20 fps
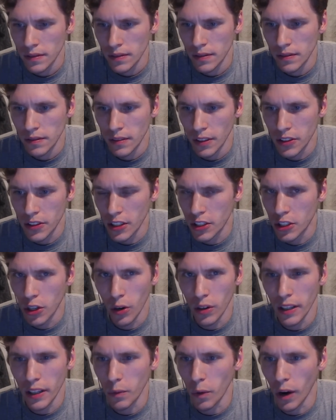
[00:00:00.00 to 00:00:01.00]
Let's like
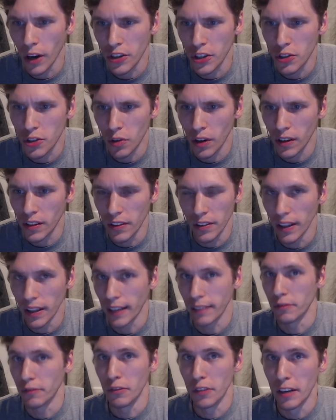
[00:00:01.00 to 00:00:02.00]
totally watch a trailer and like
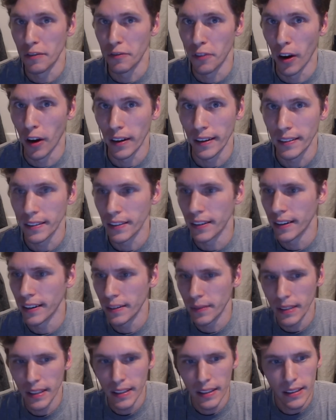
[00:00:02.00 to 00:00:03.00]
riff on it, you know what I
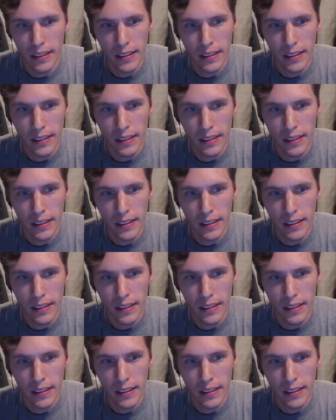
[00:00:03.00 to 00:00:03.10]
mean?